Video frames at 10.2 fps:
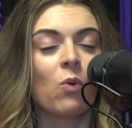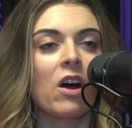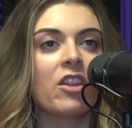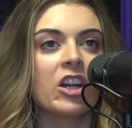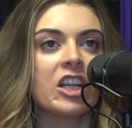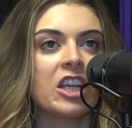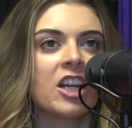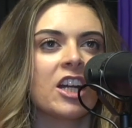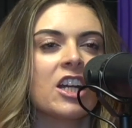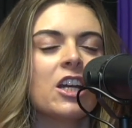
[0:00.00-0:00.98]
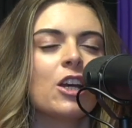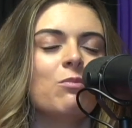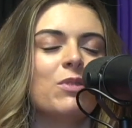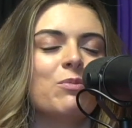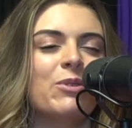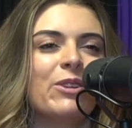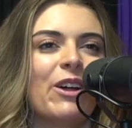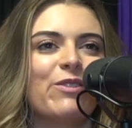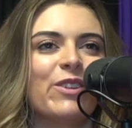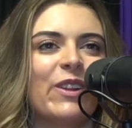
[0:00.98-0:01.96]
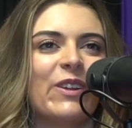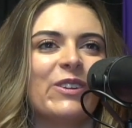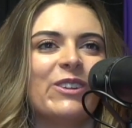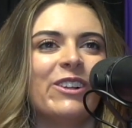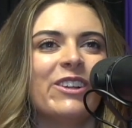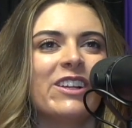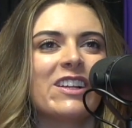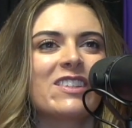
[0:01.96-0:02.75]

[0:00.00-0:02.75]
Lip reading: while they're here. People love a little